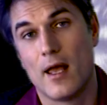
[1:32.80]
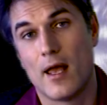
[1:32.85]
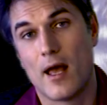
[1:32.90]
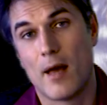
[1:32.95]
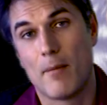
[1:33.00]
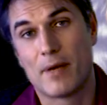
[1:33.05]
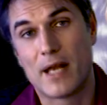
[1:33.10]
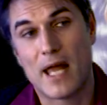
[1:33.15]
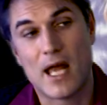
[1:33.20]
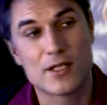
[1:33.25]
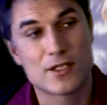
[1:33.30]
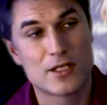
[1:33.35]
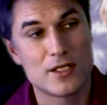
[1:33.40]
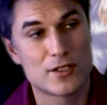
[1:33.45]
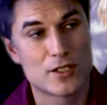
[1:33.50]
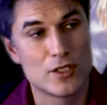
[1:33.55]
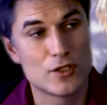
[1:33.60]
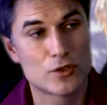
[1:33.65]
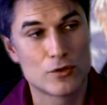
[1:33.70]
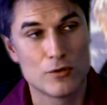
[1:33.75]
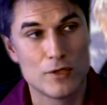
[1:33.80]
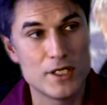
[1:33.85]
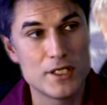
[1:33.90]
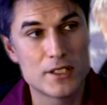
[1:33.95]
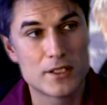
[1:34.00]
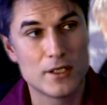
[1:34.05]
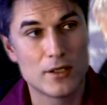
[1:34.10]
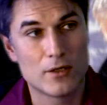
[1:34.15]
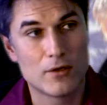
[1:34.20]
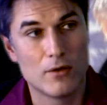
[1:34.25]
However, this
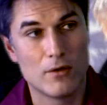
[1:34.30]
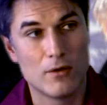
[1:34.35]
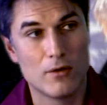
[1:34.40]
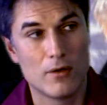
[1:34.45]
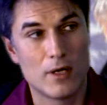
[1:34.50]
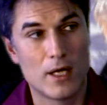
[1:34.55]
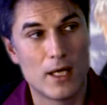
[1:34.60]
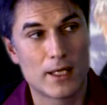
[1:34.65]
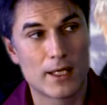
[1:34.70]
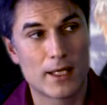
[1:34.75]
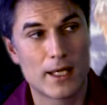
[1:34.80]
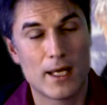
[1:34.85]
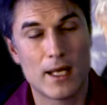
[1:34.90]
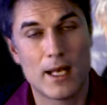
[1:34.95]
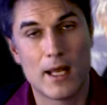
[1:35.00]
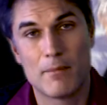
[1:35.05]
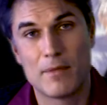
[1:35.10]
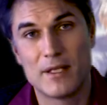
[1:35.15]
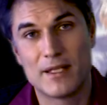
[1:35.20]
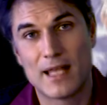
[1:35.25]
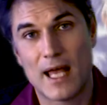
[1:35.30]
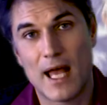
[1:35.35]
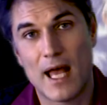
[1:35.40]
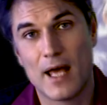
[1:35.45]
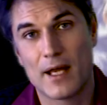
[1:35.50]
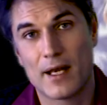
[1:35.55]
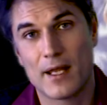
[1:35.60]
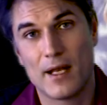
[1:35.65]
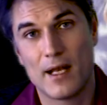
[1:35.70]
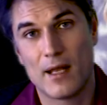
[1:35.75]
ancient study can be well
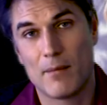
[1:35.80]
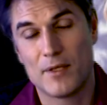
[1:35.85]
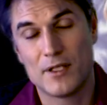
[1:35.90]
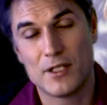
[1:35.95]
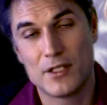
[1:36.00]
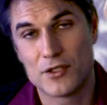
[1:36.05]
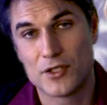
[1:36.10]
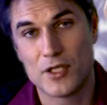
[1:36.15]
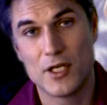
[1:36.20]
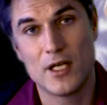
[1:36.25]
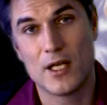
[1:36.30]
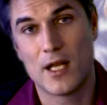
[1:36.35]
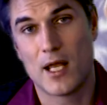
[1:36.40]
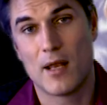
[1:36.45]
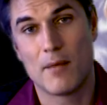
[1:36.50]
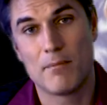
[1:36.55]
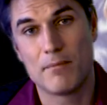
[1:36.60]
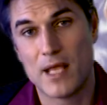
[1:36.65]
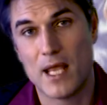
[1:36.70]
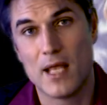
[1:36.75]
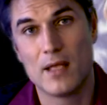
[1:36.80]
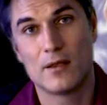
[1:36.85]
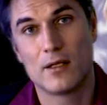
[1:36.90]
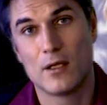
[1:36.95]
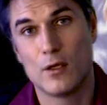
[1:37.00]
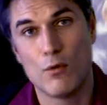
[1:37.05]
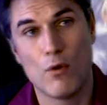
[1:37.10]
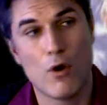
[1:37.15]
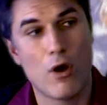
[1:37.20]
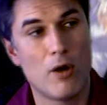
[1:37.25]
used only if you are
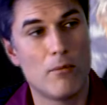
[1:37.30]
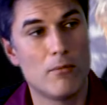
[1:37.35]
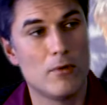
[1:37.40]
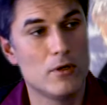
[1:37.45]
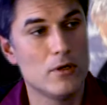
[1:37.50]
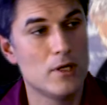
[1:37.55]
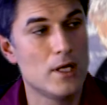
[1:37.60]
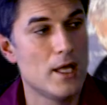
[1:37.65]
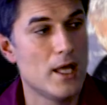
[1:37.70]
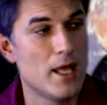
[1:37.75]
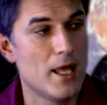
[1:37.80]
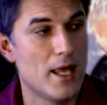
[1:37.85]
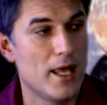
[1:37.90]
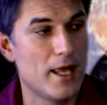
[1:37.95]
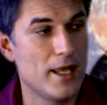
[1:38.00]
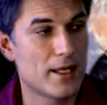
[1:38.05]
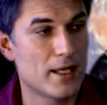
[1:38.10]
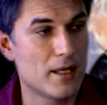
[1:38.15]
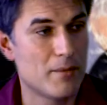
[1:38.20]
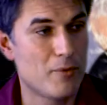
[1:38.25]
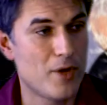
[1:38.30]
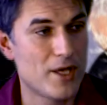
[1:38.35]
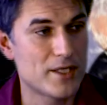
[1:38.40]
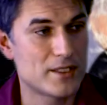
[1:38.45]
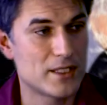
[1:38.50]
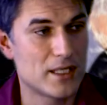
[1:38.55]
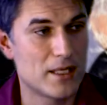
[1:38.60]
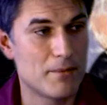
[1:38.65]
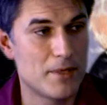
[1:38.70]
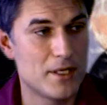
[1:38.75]
followed by a good
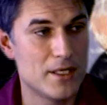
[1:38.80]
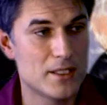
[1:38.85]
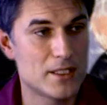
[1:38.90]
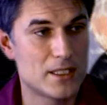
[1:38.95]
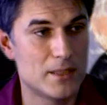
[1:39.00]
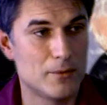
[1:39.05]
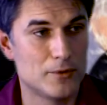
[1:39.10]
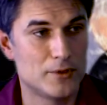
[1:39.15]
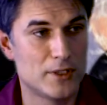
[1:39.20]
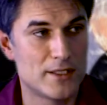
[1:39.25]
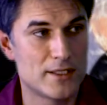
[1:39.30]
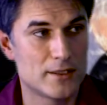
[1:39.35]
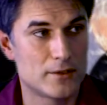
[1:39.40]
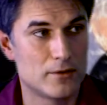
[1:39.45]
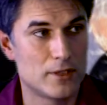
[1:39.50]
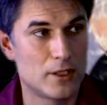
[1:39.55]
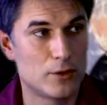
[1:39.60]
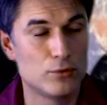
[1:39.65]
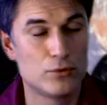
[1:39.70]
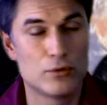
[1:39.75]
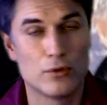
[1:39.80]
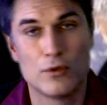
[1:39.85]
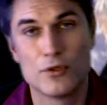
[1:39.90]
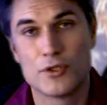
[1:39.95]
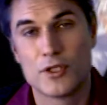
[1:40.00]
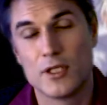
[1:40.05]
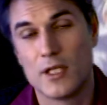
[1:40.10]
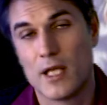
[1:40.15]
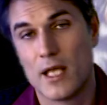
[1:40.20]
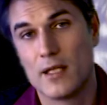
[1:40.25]
master that hands
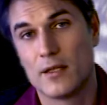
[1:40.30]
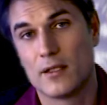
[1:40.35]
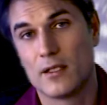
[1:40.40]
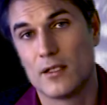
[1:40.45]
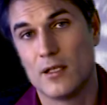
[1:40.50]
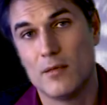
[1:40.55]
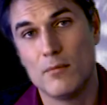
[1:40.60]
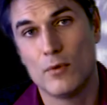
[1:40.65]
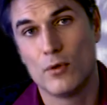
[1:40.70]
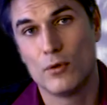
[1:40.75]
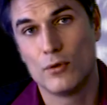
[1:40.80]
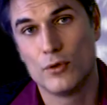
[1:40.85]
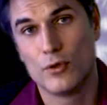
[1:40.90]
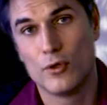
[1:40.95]
down the tradition,